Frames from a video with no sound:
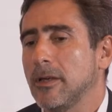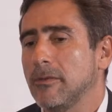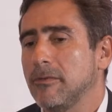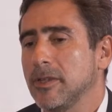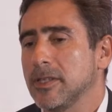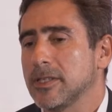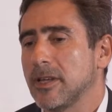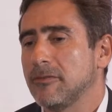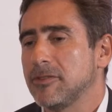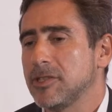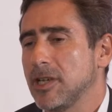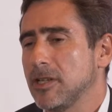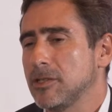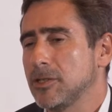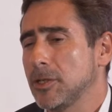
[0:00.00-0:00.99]
Things have
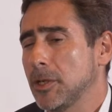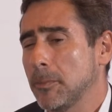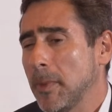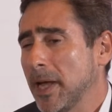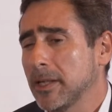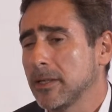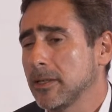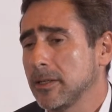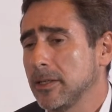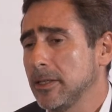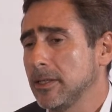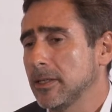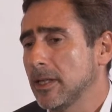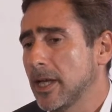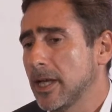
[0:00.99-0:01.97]
changed dramatically
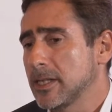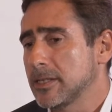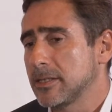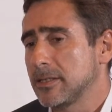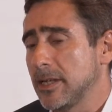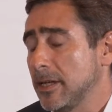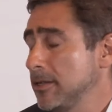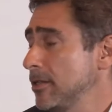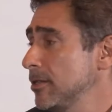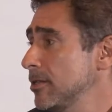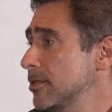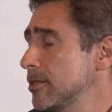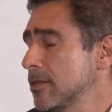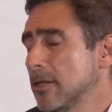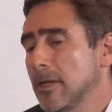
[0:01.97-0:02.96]
in the last 10
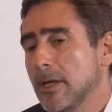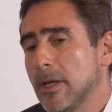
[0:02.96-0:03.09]
years